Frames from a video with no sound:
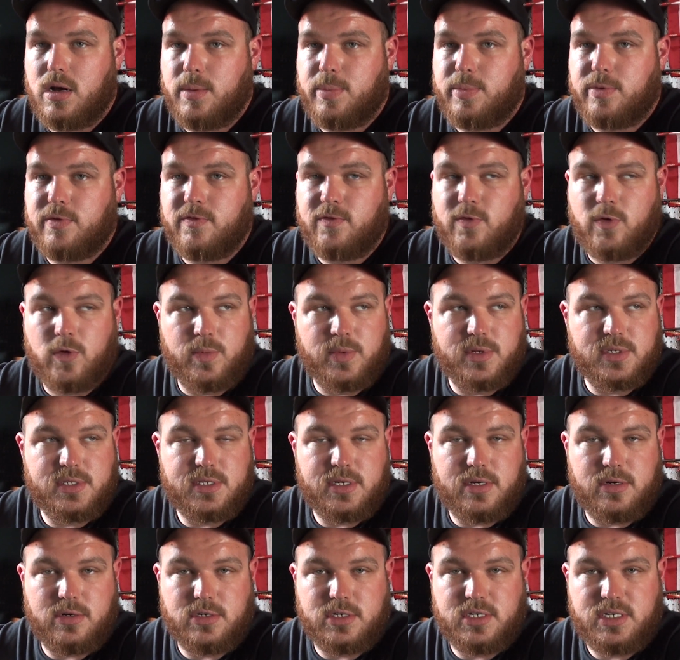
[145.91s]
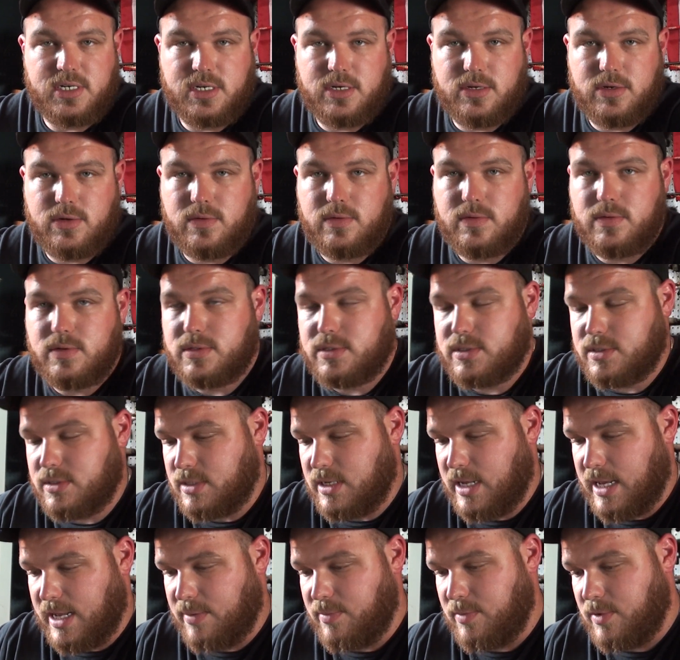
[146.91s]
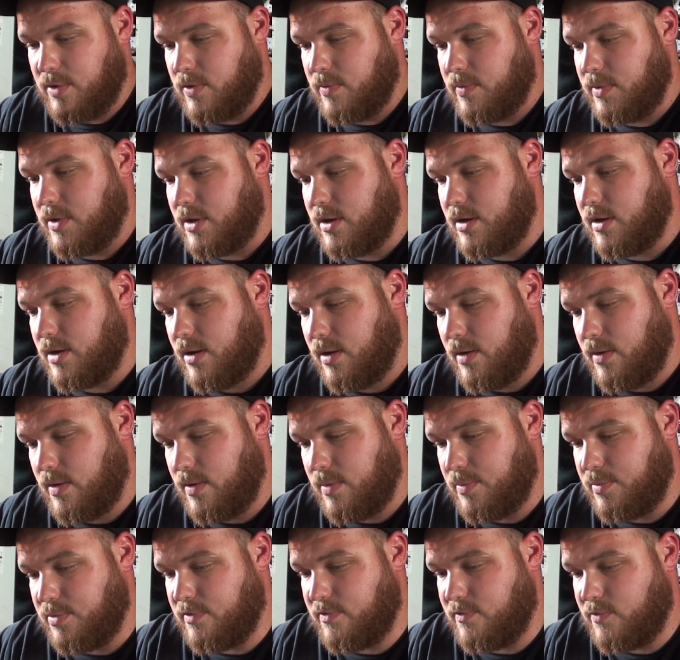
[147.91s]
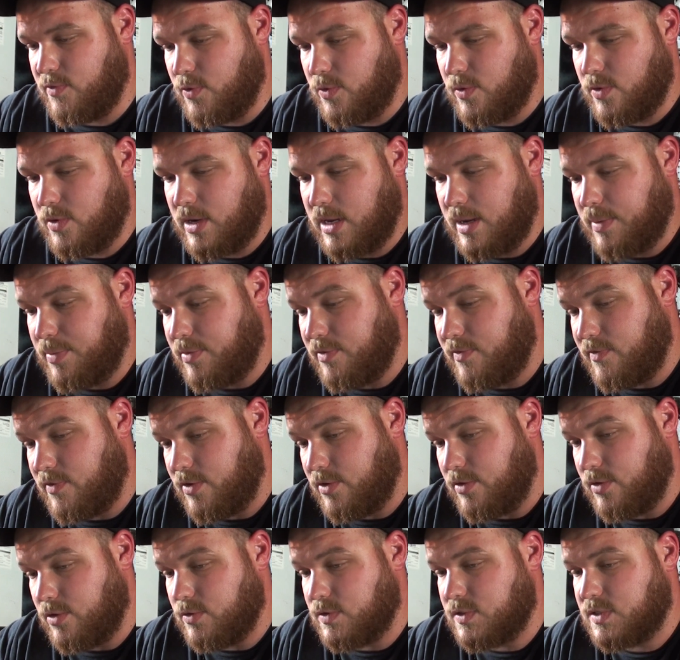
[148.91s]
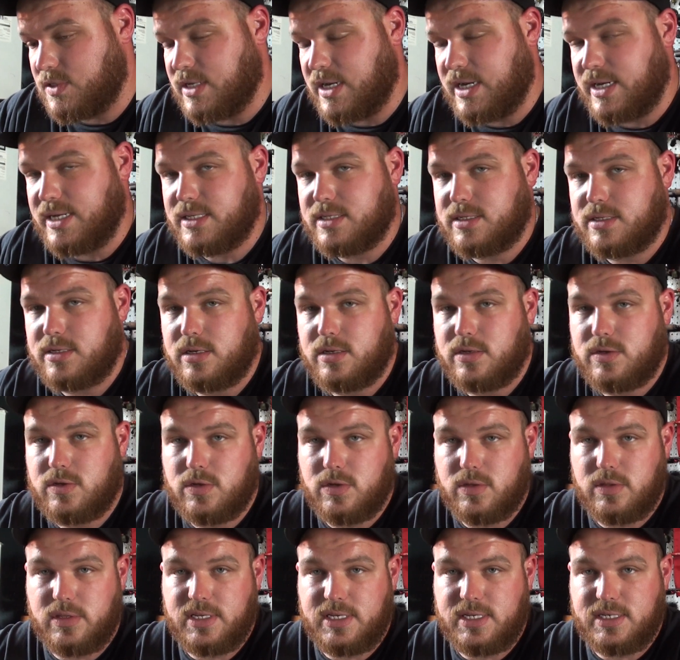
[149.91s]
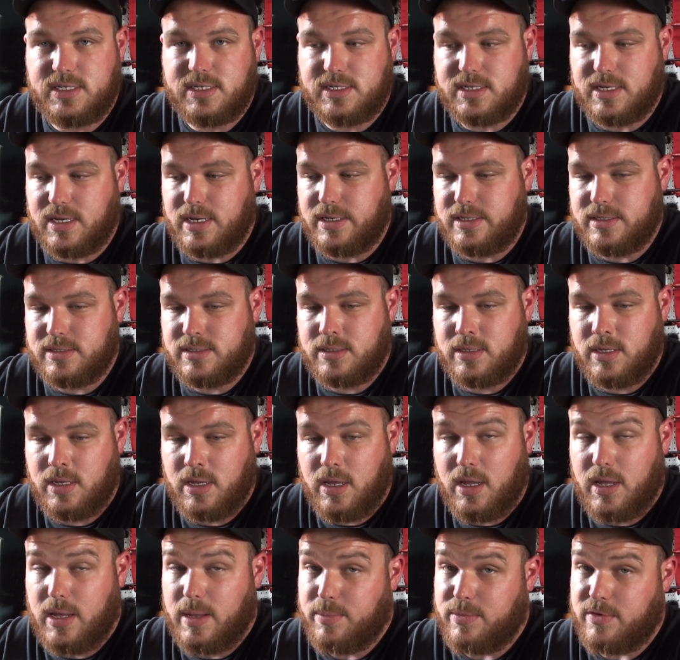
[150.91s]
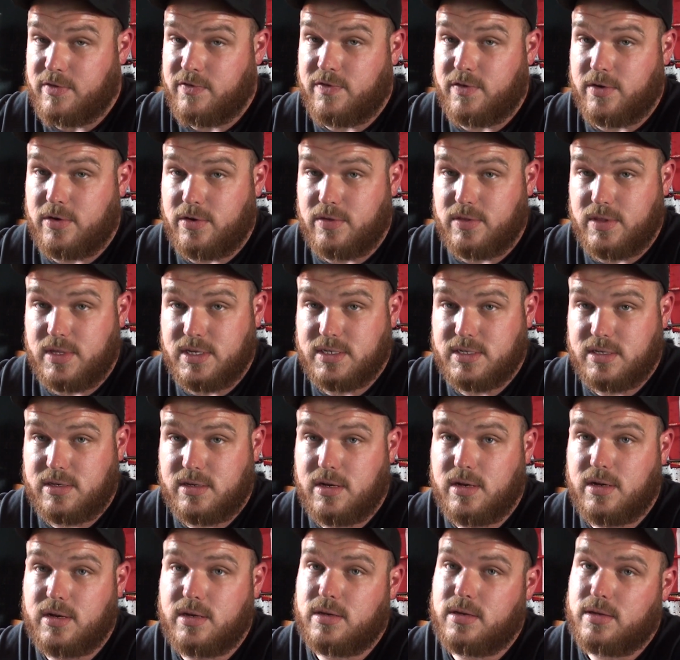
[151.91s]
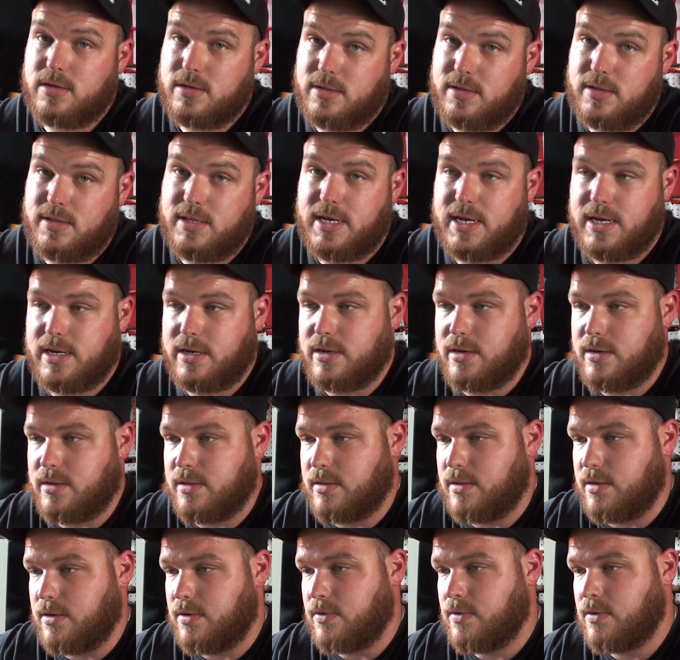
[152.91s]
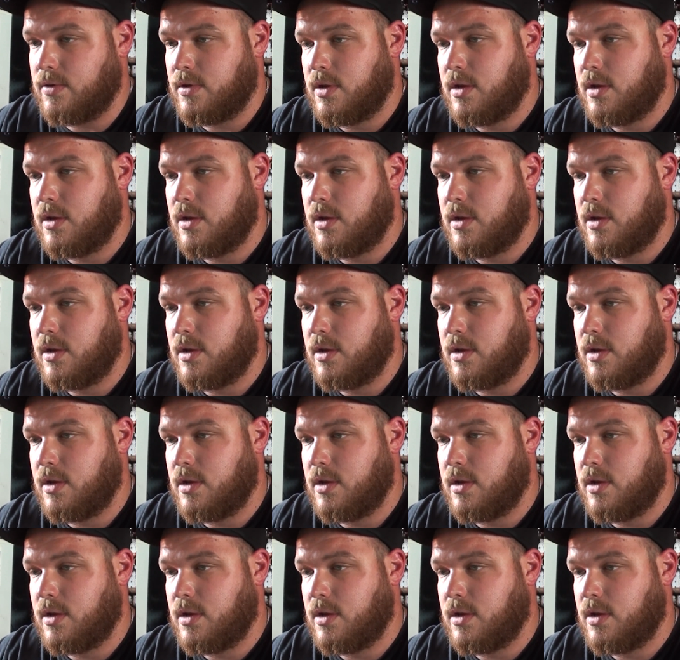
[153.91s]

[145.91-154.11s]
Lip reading: Performance Center Shield. It's 9mm. I prefer those sights to these sights. Prefer this gun to that gun though.